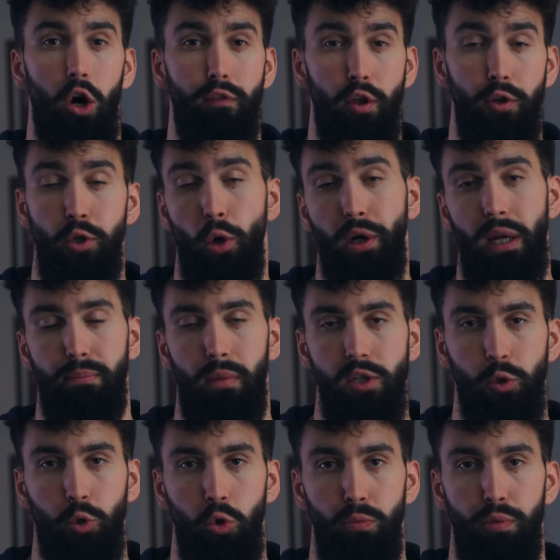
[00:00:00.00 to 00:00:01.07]
of the target
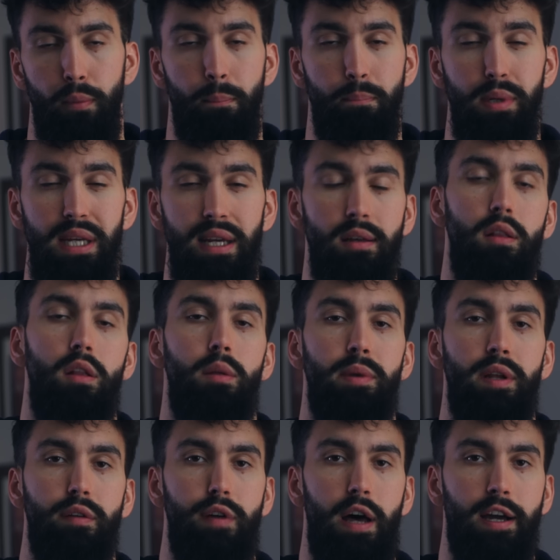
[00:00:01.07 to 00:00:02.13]
muscle group being the
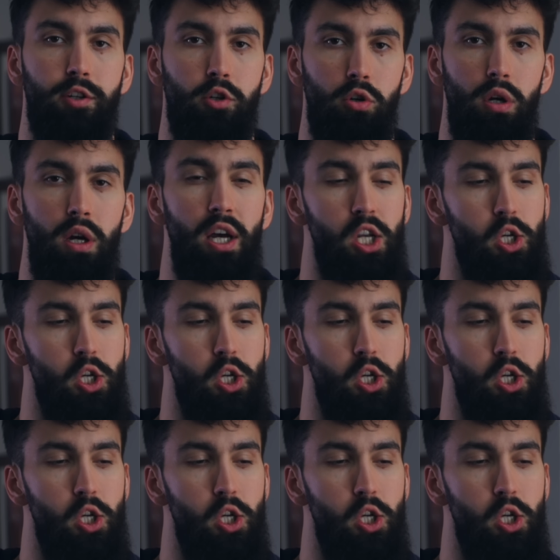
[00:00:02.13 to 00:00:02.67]
limiting factor,